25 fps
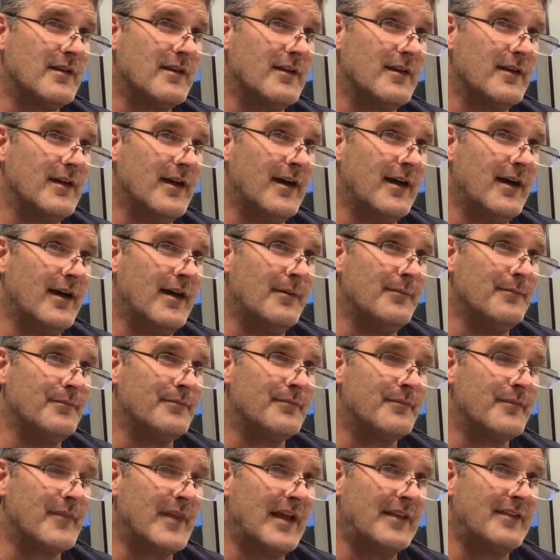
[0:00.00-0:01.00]

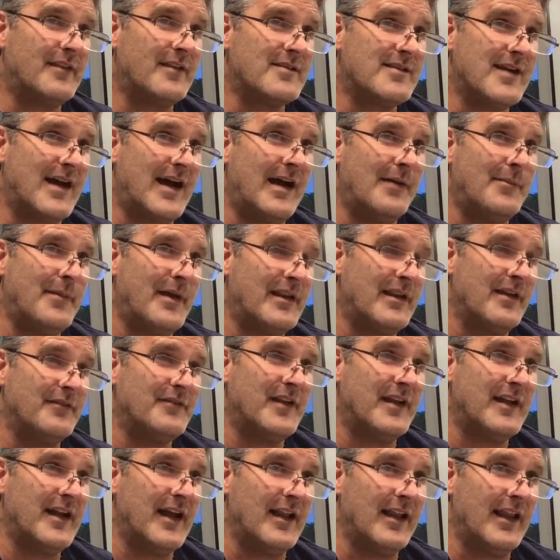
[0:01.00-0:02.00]
um, at the time I lived
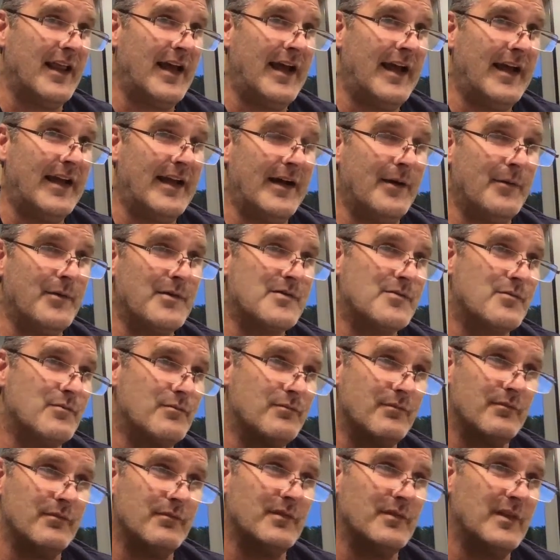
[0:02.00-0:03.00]
in LA, and I was
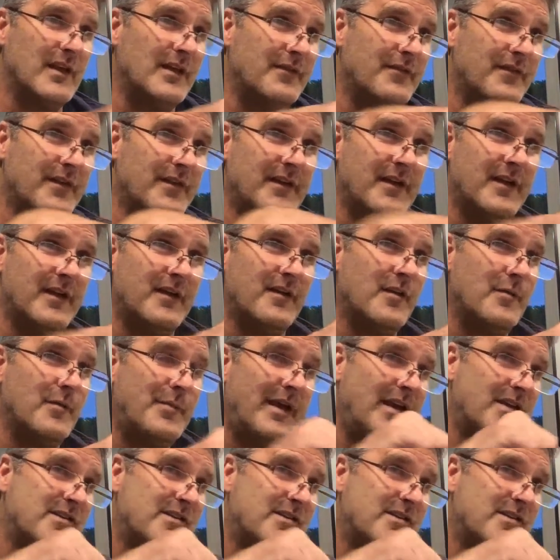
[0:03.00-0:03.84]
living near the beach.